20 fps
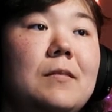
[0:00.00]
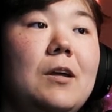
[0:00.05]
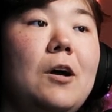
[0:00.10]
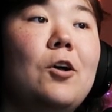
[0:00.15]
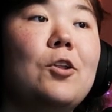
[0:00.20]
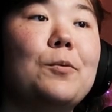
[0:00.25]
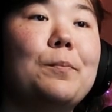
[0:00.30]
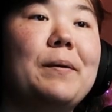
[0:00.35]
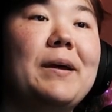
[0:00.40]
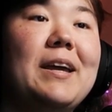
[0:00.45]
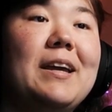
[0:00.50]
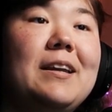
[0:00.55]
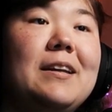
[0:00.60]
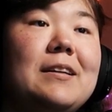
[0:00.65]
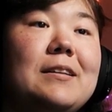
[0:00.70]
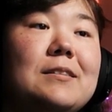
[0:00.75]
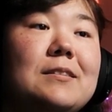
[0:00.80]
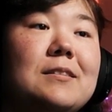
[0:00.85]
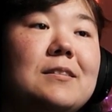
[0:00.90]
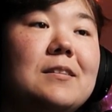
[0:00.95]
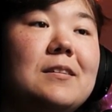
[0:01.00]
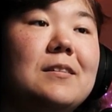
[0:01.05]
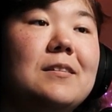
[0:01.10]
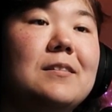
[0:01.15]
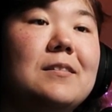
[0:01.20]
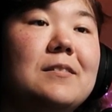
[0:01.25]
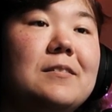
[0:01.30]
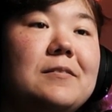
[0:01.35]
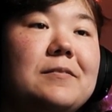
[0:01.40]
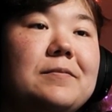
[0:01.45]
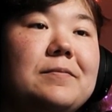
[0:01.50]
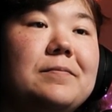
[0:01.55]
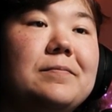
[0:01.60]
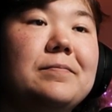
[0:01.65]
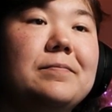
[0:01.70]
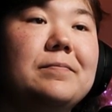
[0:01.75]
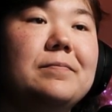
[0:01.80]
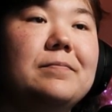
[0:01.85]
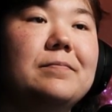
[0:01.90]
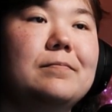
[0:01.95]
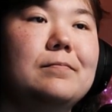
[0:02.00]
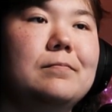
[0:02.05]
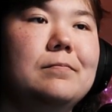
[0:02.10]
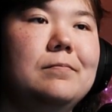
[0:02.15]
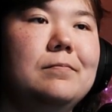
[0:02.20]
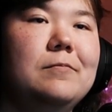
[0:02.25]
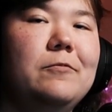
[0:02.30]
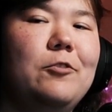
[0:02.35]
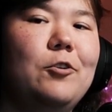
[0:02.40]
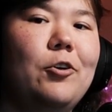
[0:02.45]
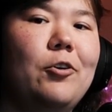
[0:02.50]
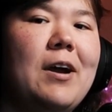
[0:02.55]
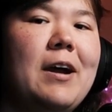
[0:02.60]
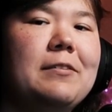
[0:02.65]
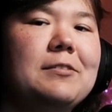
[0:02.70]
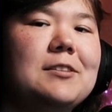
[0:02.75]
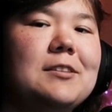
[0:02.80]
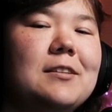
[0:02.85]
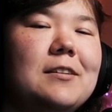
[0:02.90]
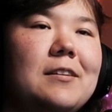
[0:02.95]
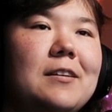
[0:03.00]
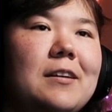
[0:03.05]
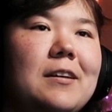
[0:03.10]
Oh, they're paintings. Photographs?